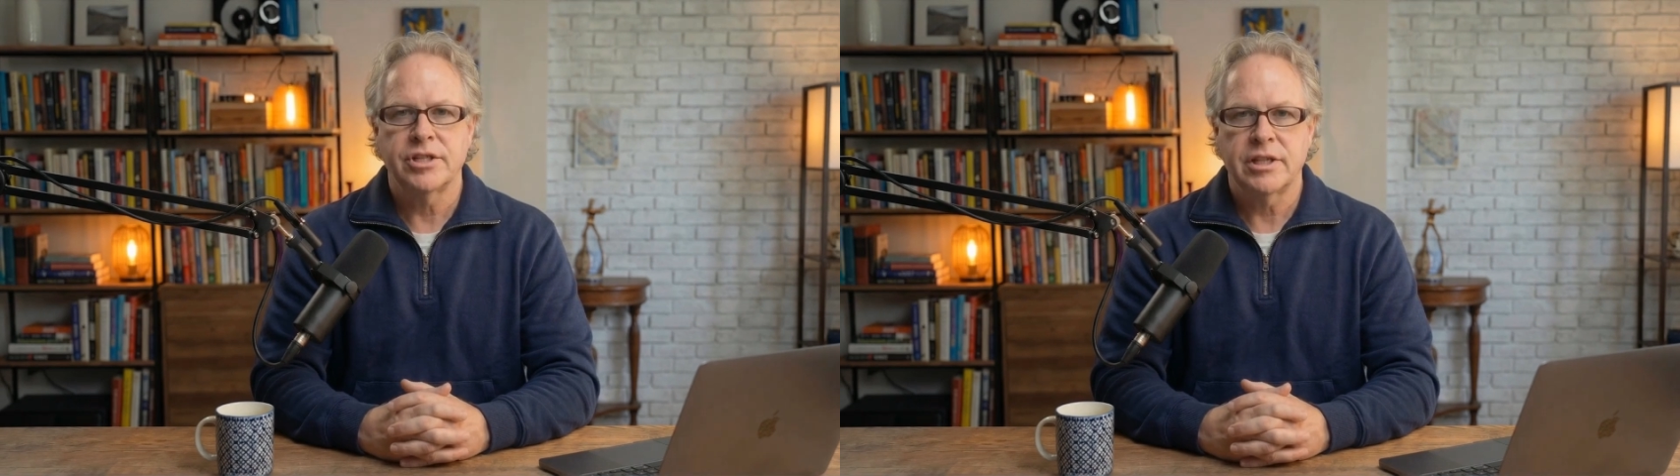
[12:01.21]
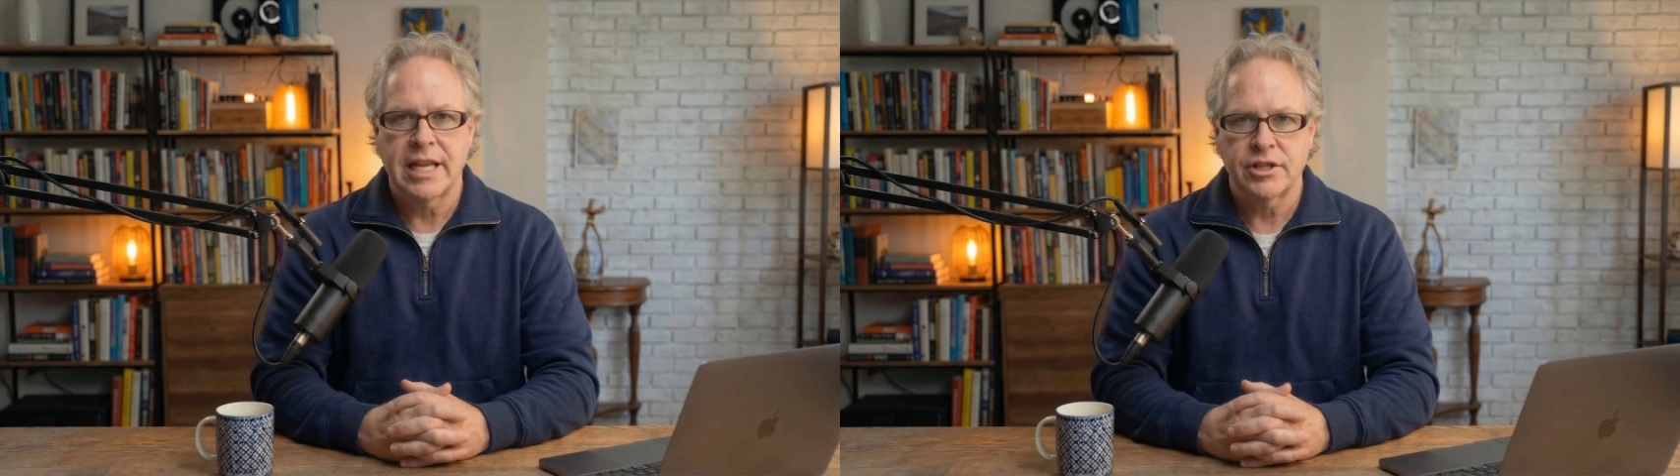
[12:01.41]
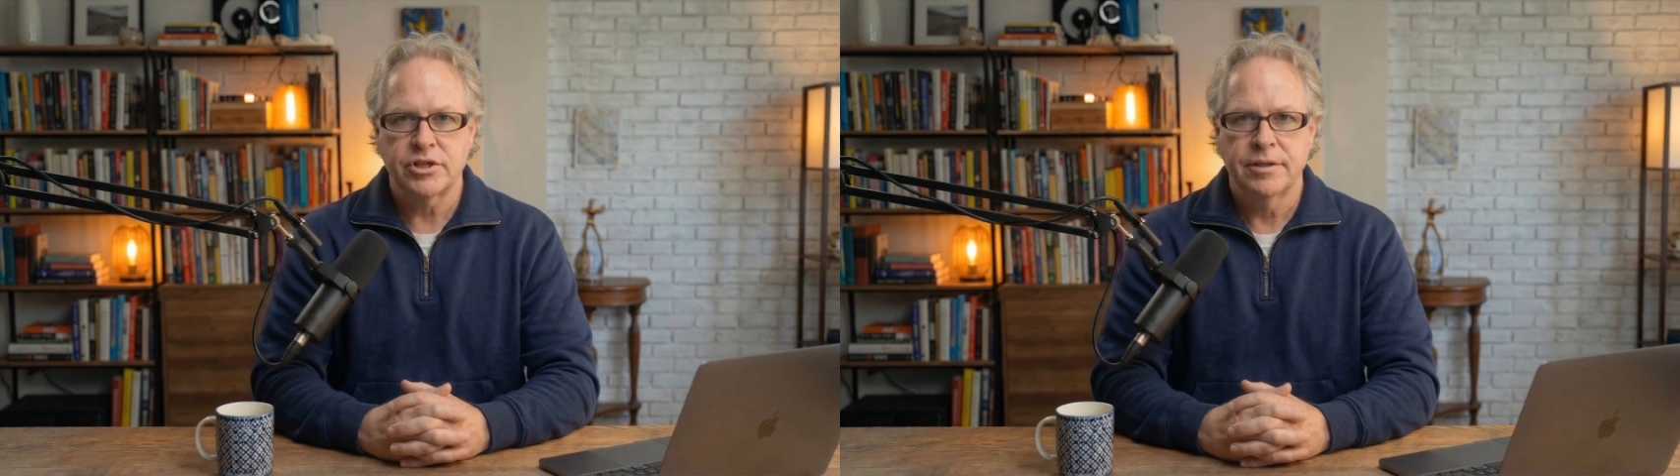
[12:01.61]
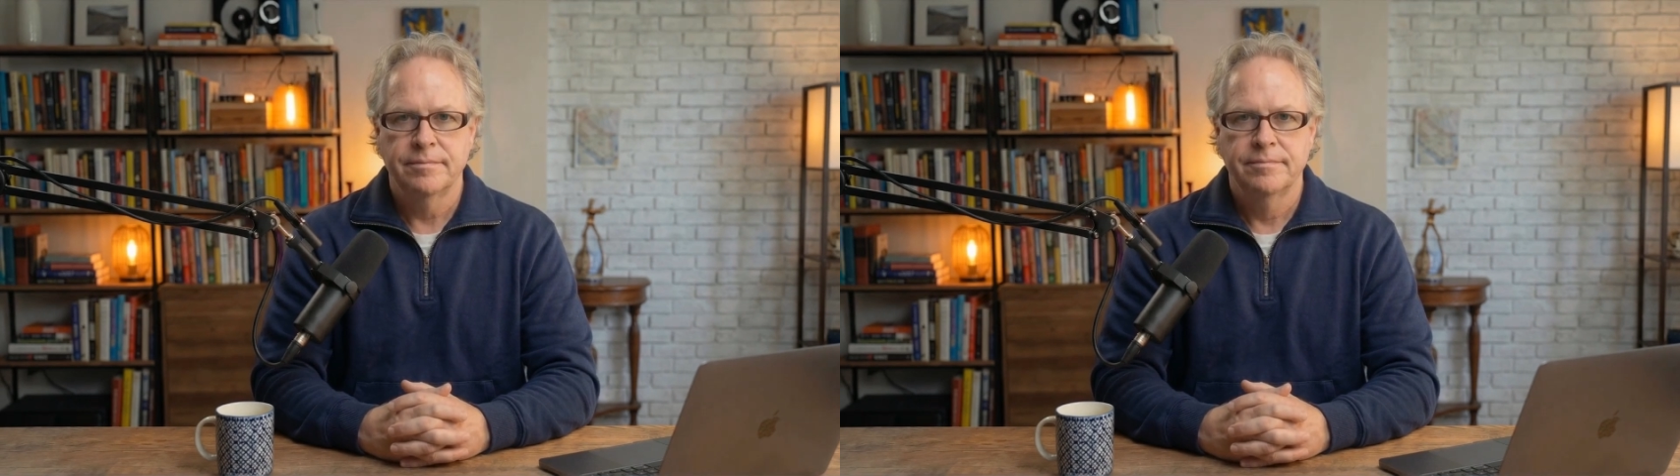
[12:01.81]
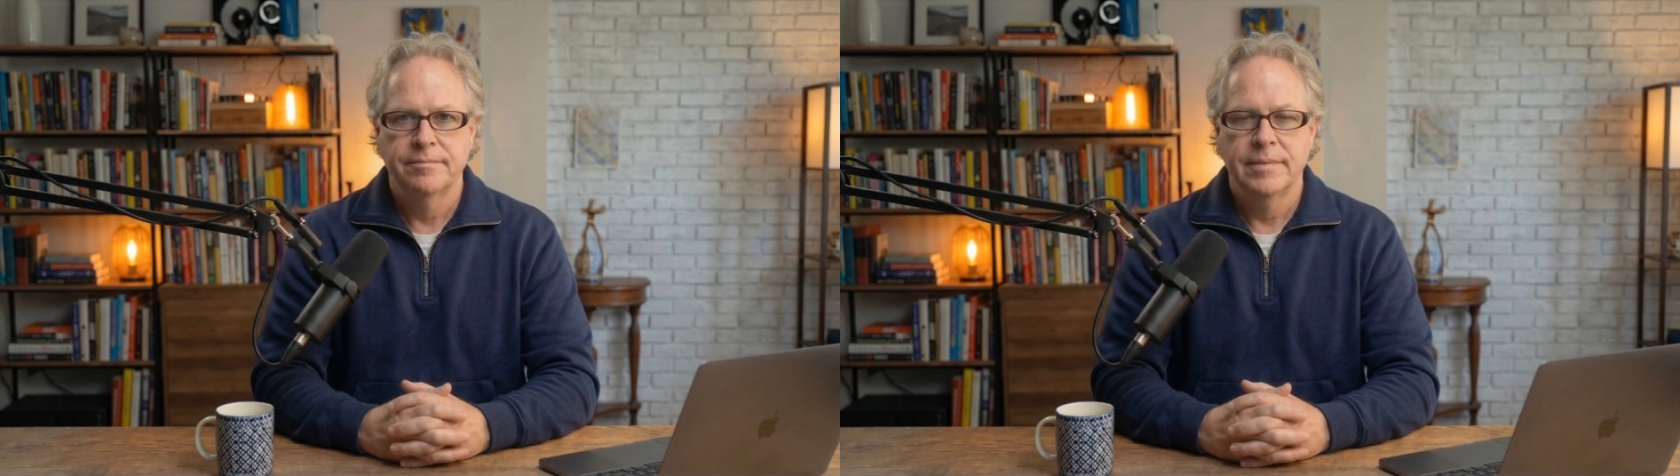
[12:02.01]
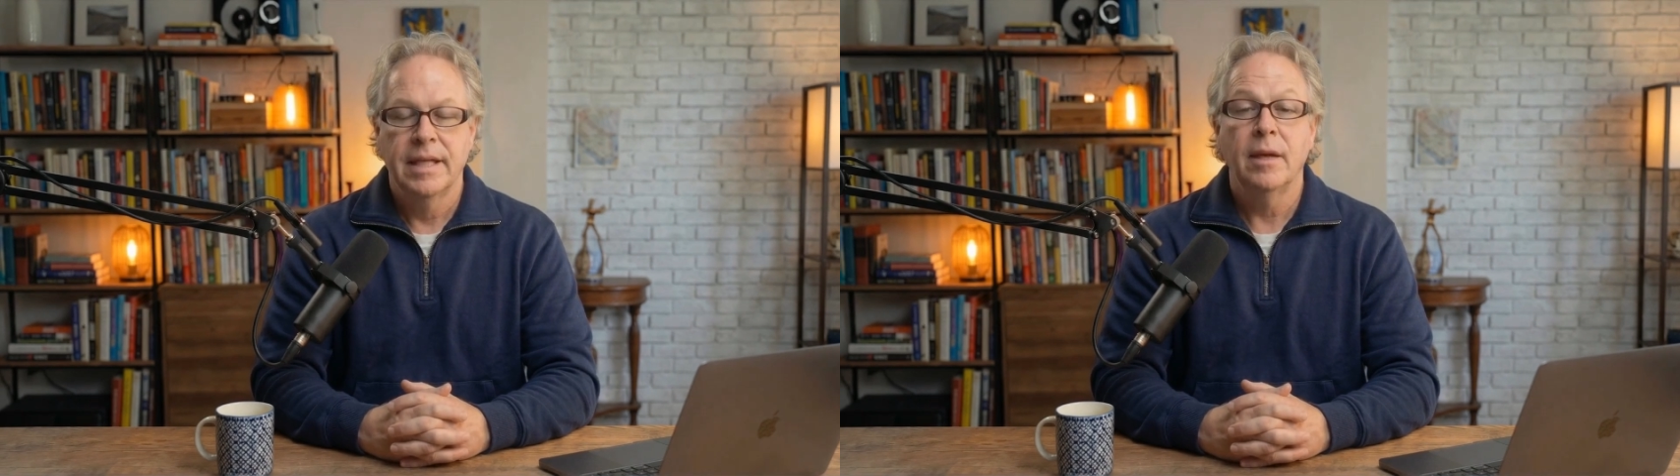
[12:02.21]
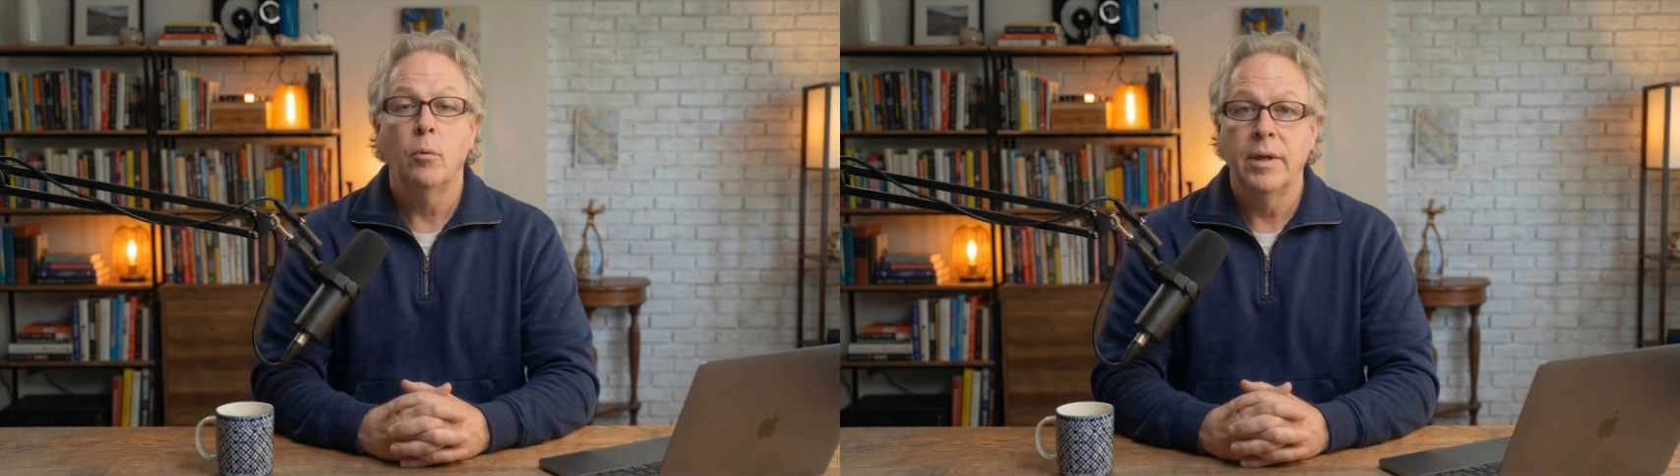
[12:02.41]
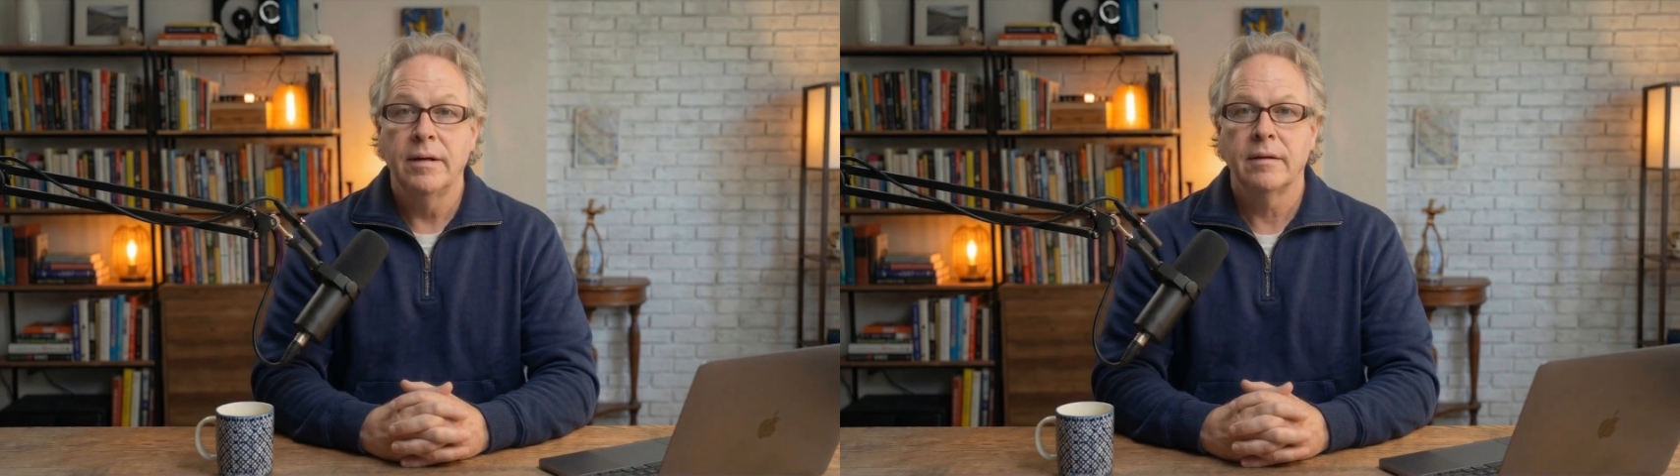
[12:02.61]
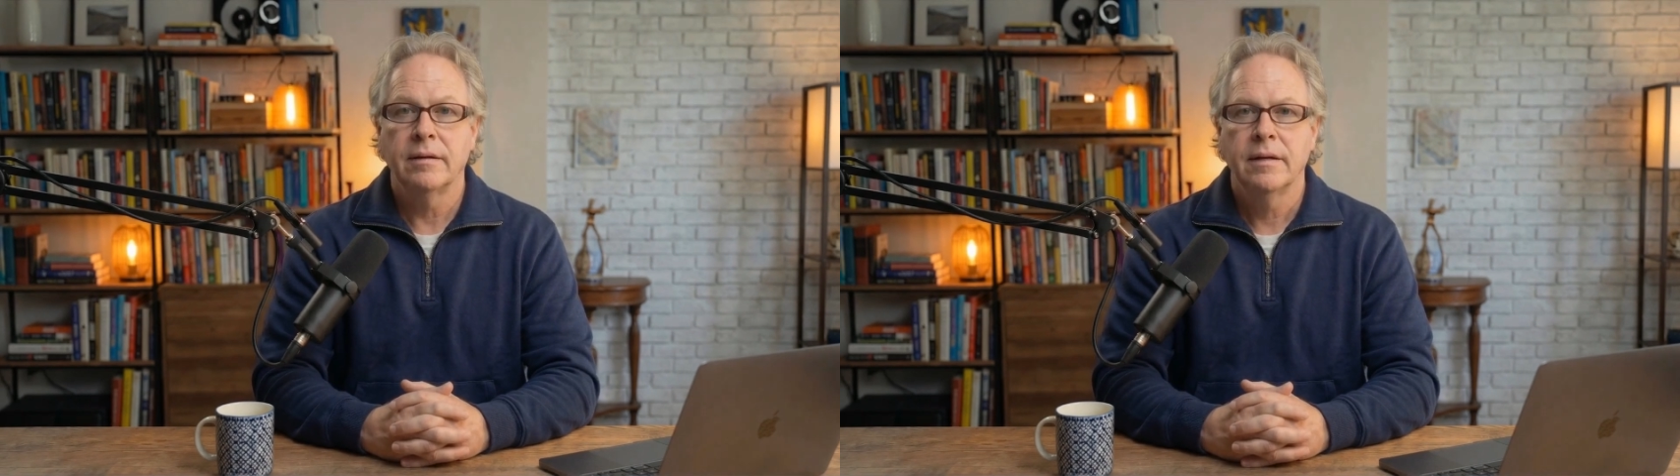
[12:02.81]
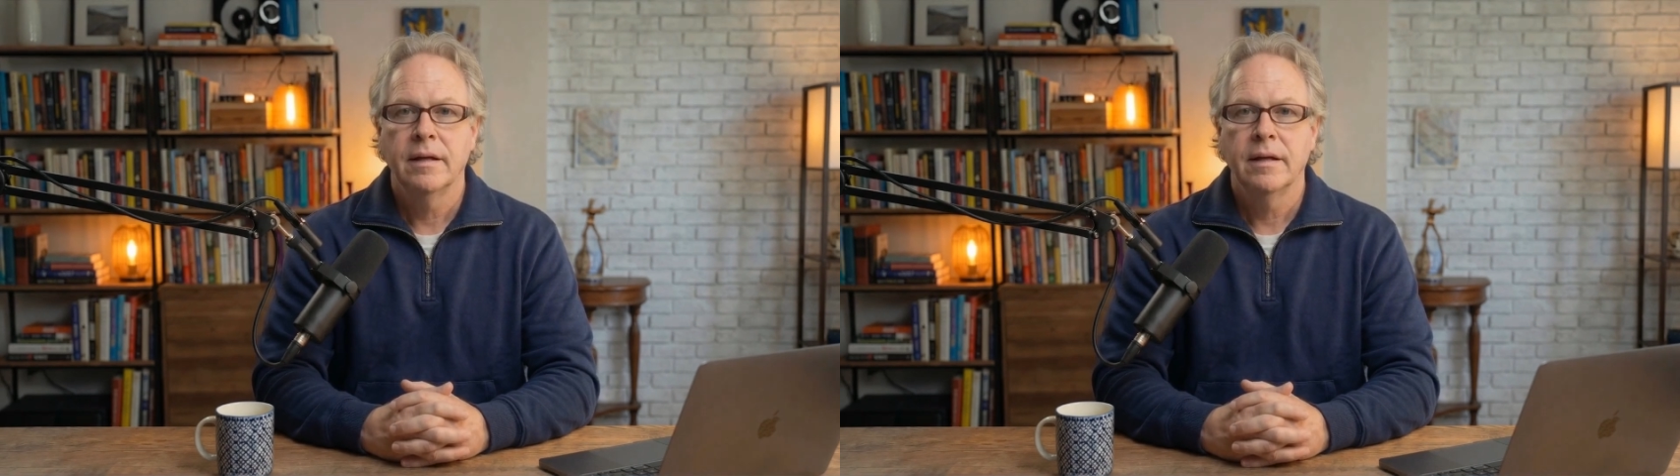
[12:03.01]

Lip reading: education. It will.